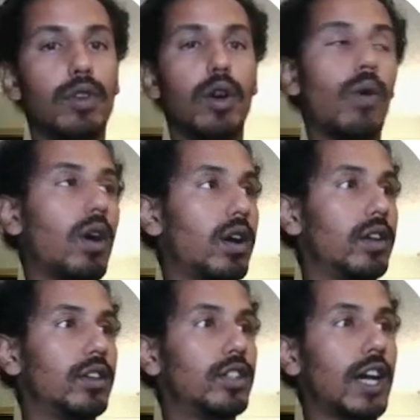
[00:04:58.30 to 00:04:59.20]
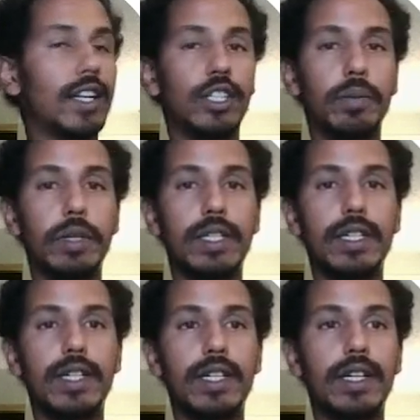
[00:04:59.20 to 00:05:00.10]
go on
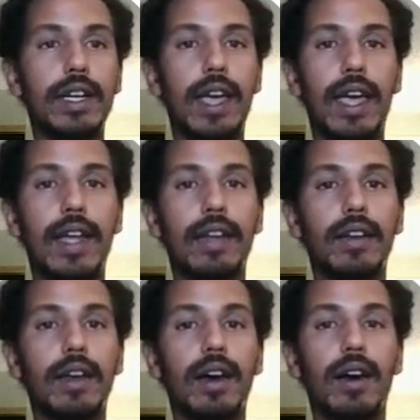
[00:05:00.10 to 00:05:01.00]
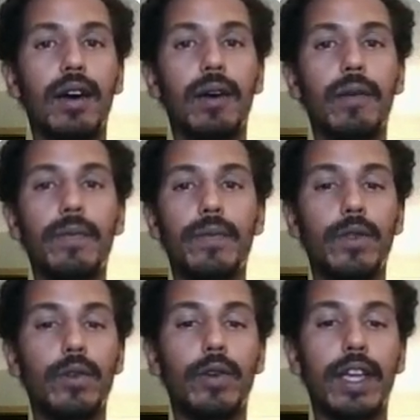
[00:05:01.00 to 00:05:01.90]
ChatGPT and
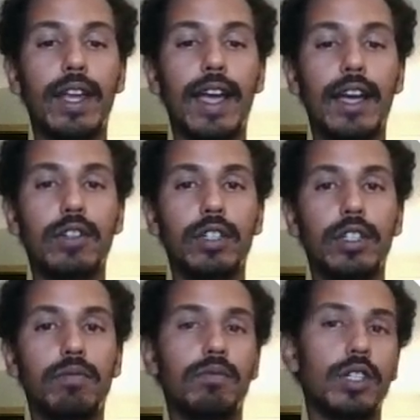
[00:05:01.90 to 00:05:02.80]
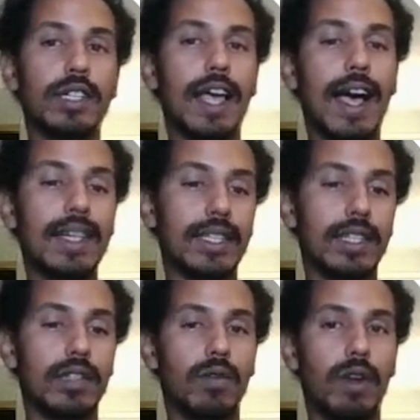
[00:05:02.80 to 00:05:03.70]
you can actually just ask it to